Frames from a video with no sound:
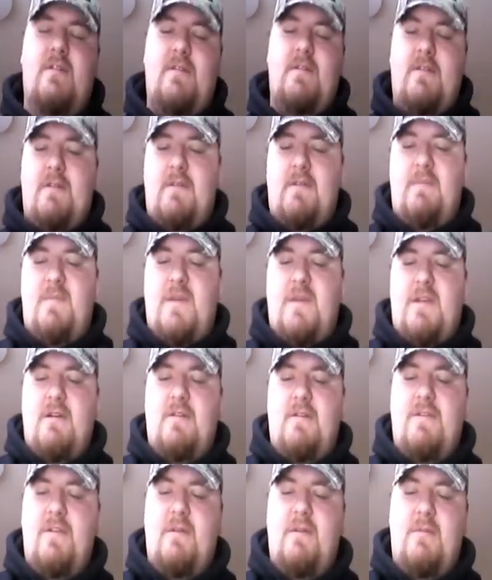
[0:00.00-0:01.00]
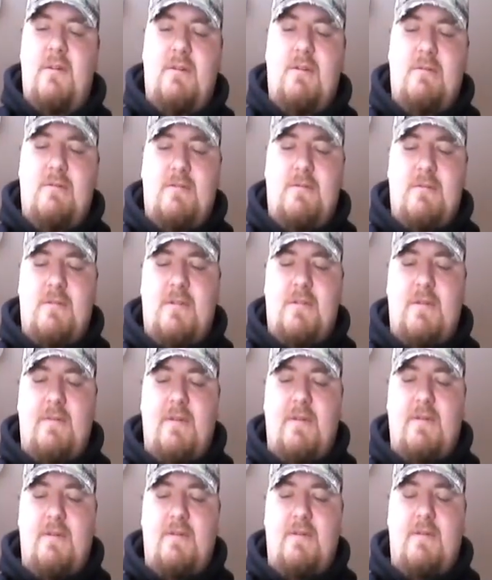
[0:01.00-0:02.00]
call it like the BLW or
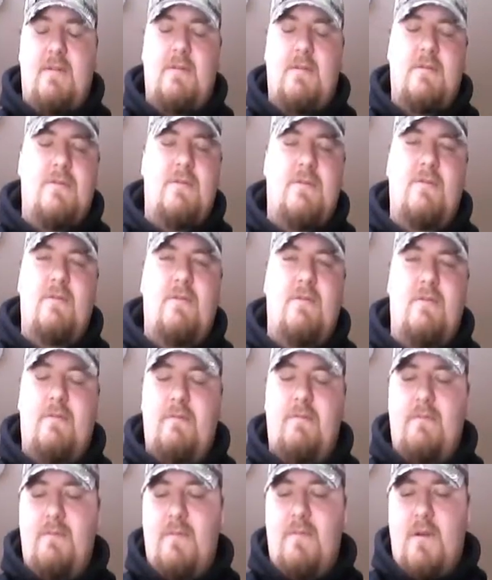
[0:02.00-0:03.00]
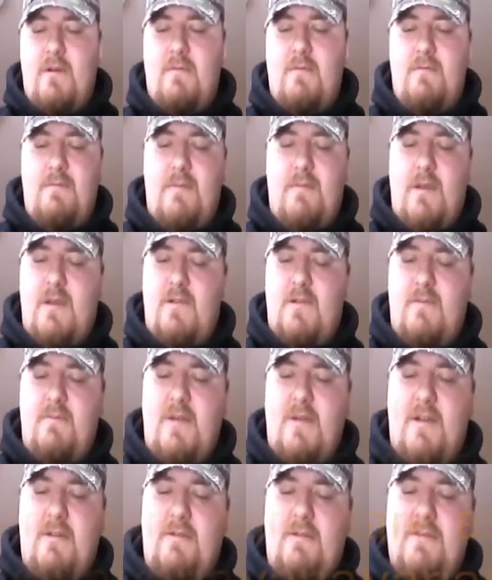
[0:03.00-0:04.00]
something like that. There's two different Buck Bantam
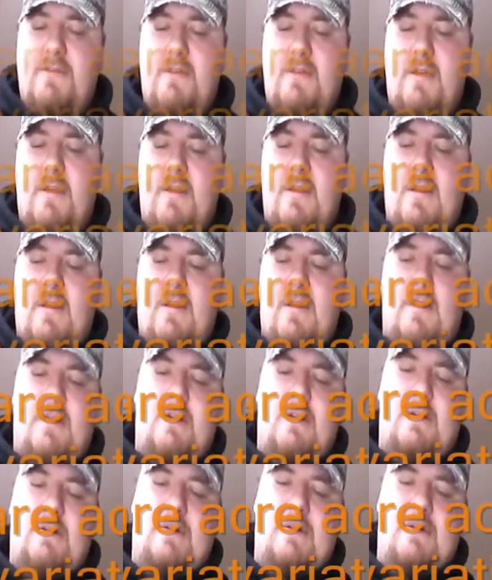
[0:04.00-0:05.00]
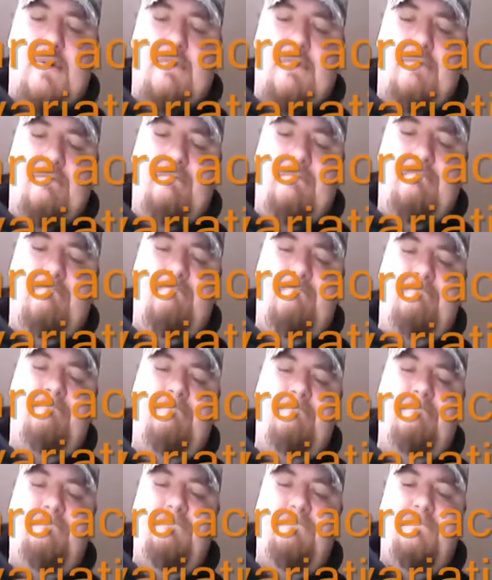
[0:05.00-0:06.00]
models. Um,
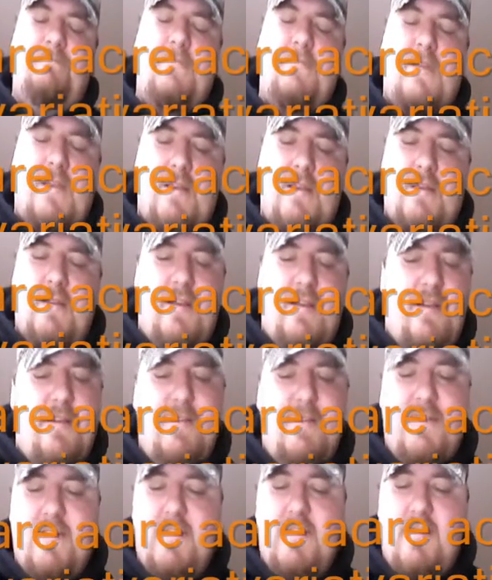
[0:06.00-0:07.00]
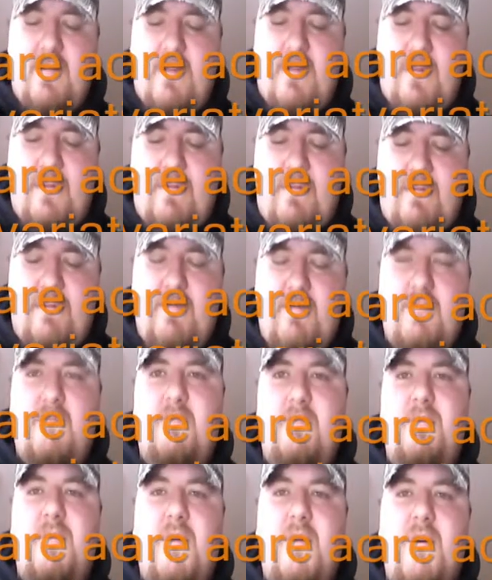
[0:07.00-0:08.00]
Man, I just love
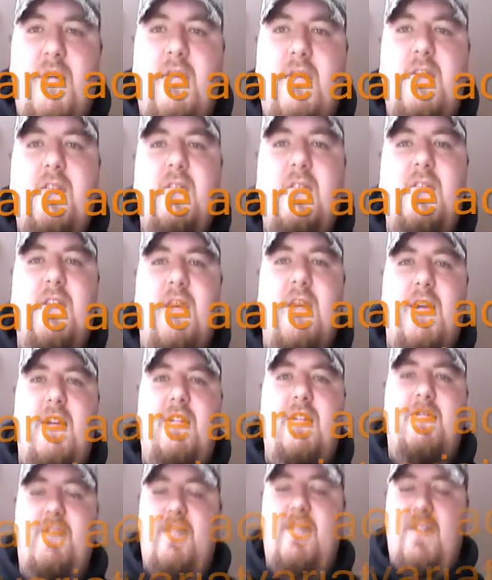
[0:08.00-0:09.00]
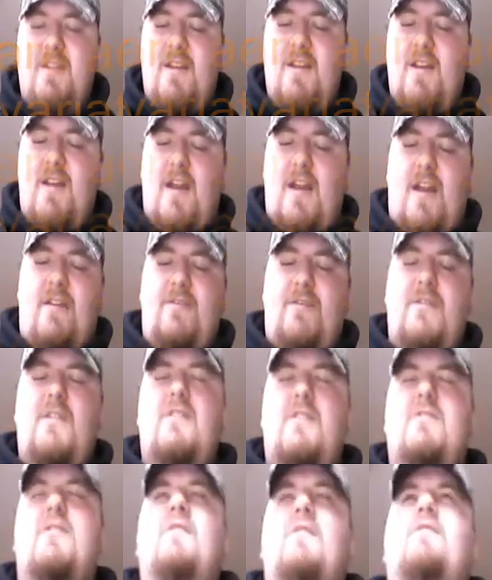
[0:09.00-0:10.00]
Buck knives. I really
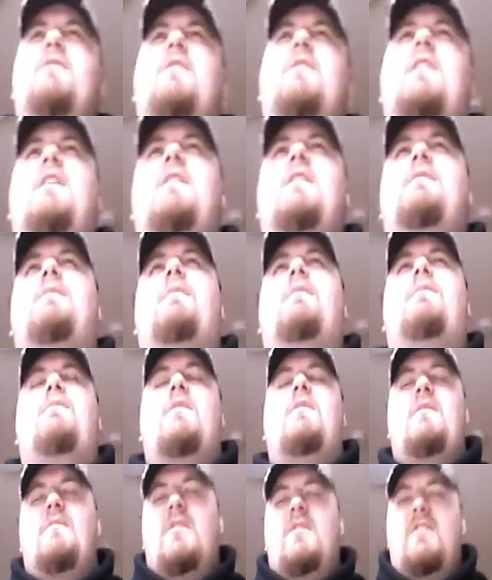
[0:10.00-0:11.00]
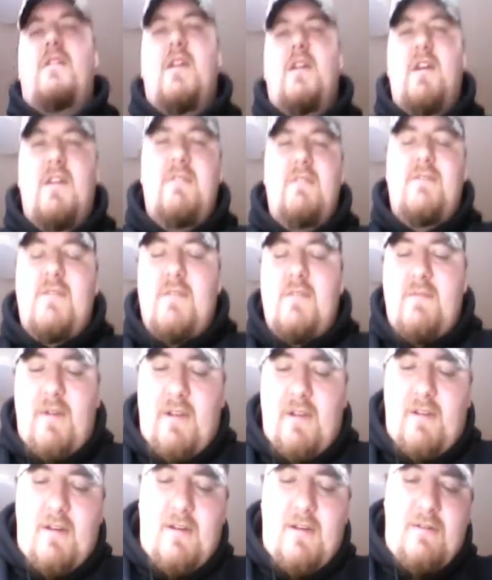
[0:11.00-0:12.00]
do. I've only had 3 Buck knives in
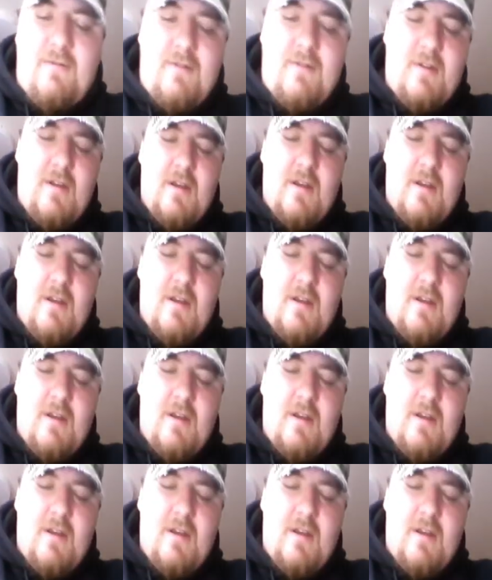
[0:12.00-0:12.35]
my life,